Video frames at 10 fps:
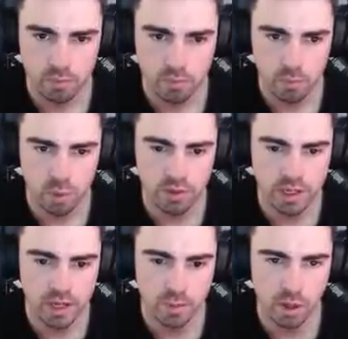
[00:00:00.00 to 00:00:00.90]
Moving
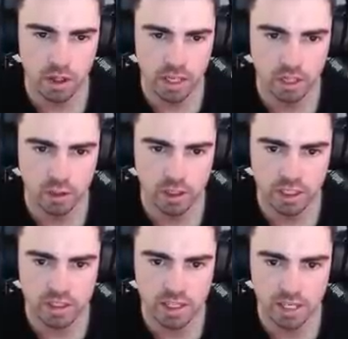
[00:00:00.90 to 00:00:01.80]
down to bot lane, looking like
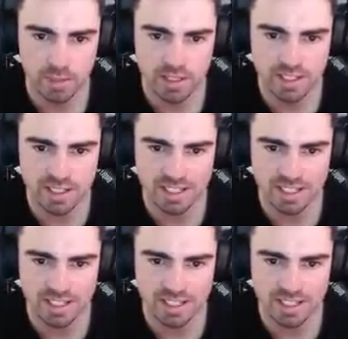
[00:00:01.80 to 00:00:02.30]
his team is...